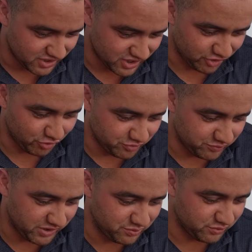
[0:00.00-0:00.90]
a group of
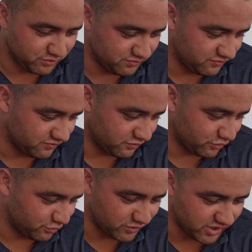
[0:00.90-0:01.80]
people,
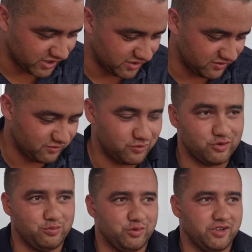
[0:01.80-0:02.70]
well, my
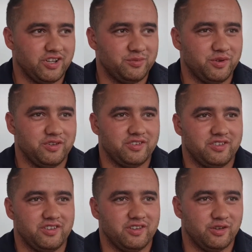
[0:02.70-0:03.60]
tūpuna, I suppose,
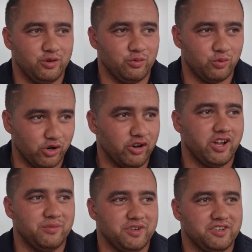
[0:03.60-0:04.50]
who were
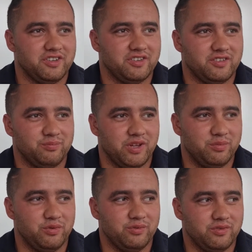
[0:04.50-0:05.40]
ambitious
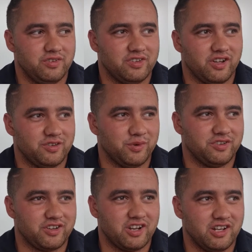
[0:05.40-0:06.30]
people. So I suppose
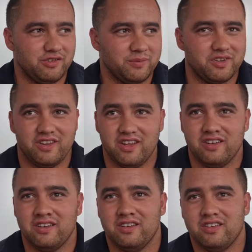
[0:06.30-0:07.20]
I've got to live up to that
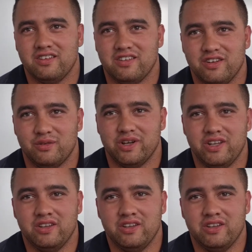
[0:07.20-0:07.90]
in a way.